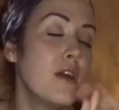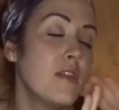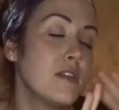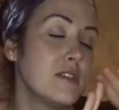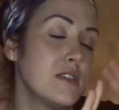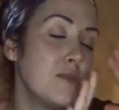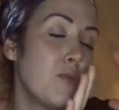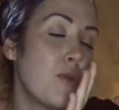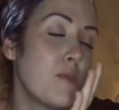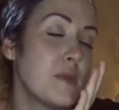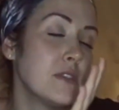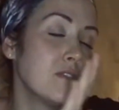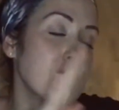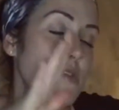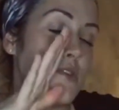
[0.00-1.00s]
The sleep
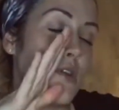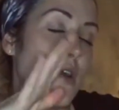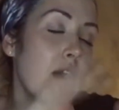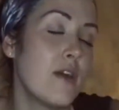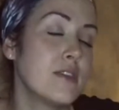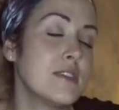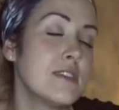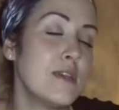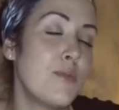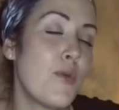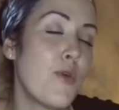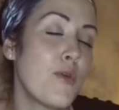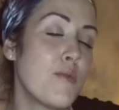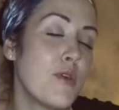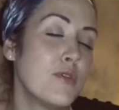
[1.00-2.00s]

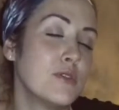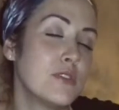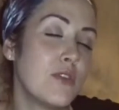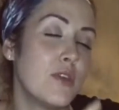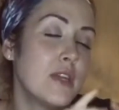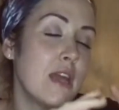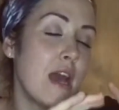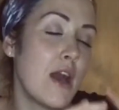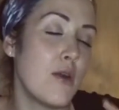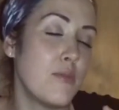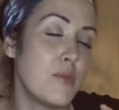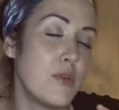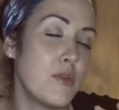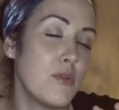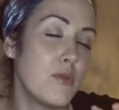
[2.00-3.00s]
hormone's going to
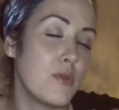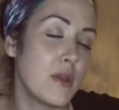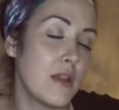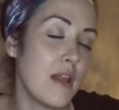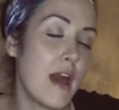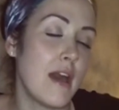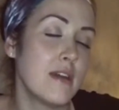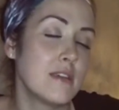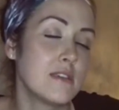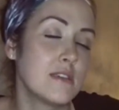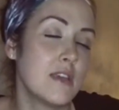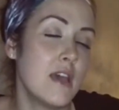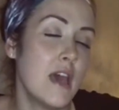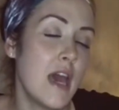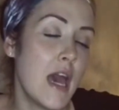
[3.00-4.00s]
help you
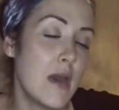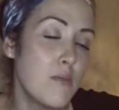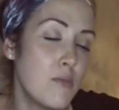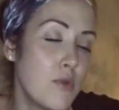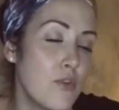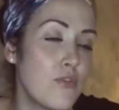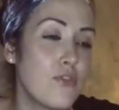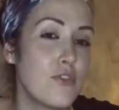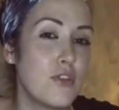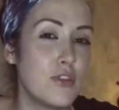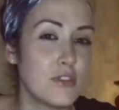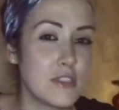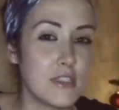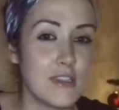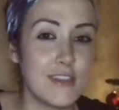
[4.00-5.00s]
relax and move through
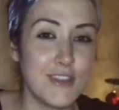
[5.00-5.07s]
your sleep.